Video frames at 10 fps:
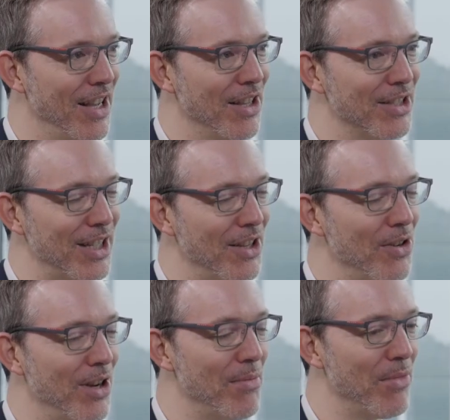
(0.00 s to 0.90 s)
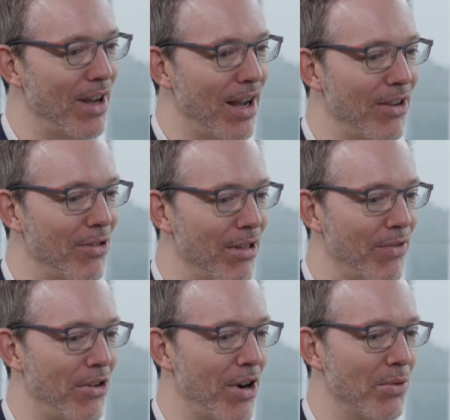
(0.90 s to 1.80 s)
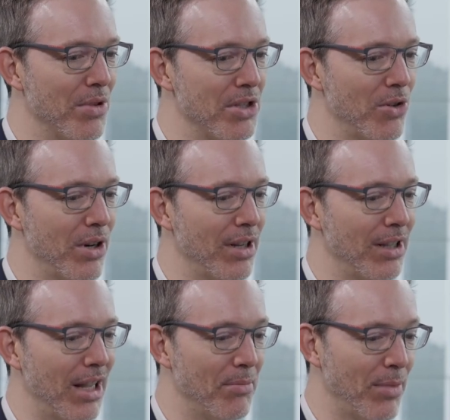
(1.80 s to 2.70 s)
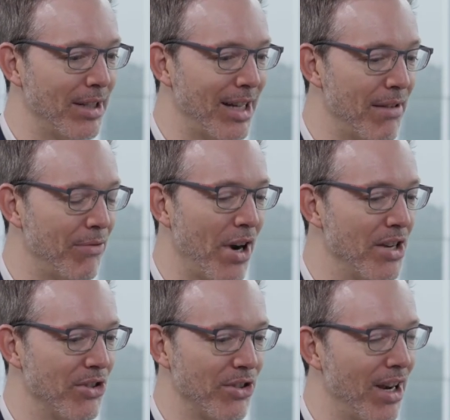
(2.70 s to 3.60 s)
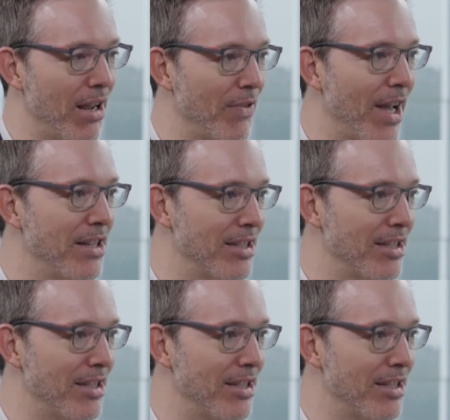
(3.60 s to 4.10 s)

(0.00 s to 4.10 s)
So the High Growth Fund Rake was started by Dave Fraser and Clive Nates.